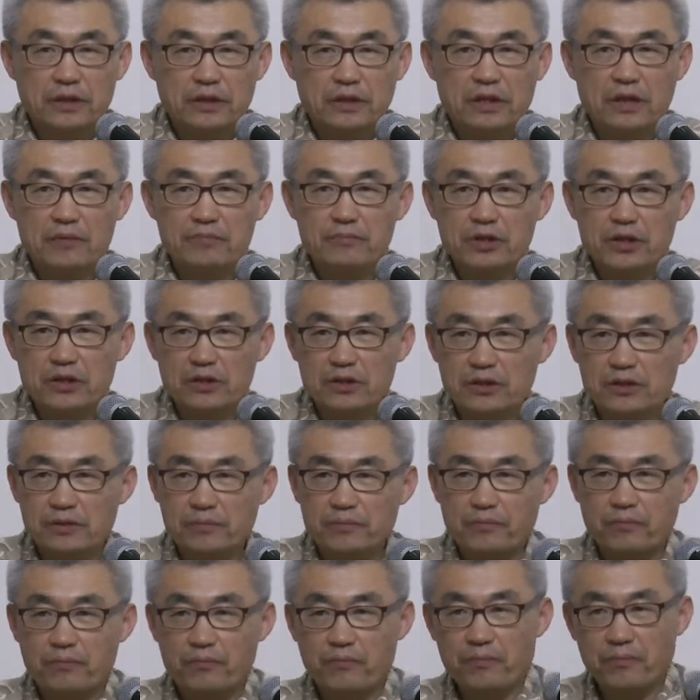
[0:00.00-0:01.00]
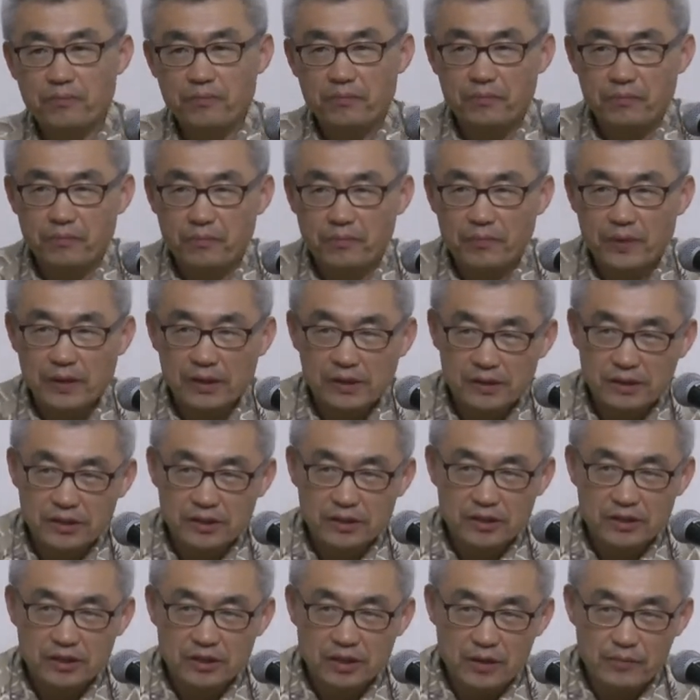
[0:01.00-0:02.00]
Let me
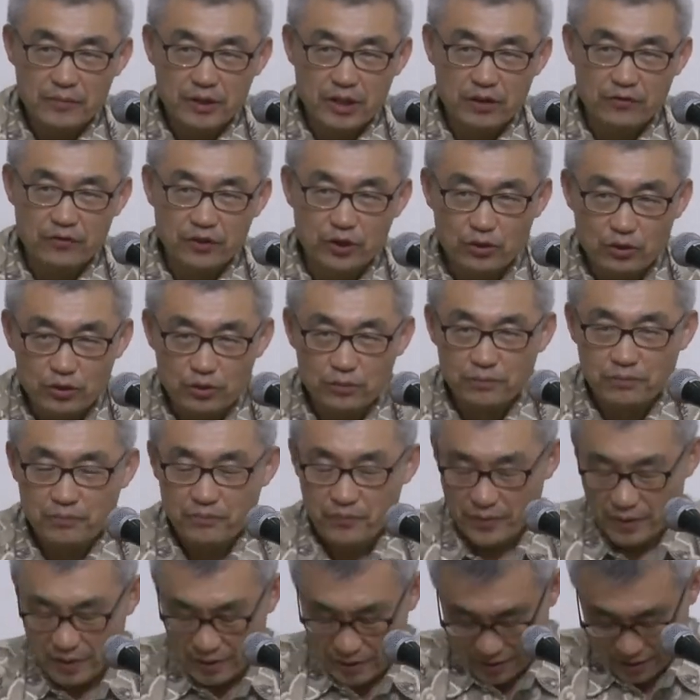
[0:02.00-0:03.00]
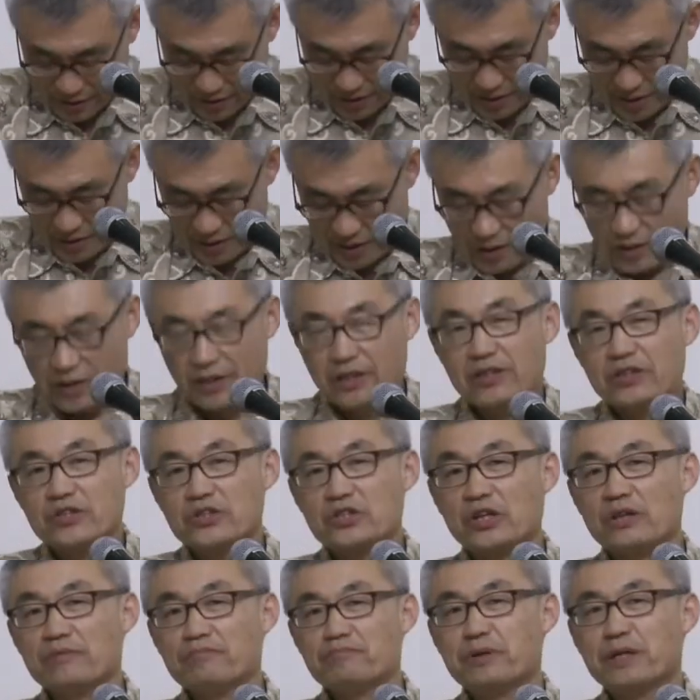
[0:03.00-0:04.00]
give you
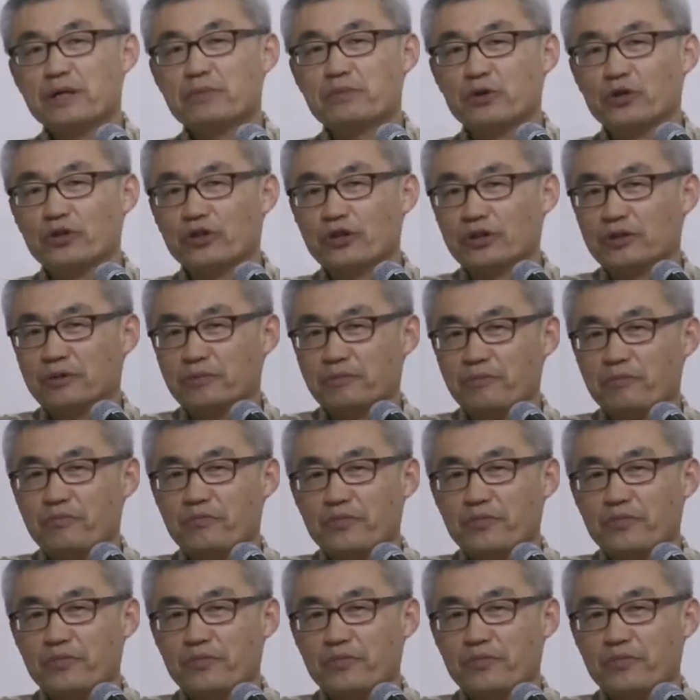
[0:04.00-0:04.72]
some people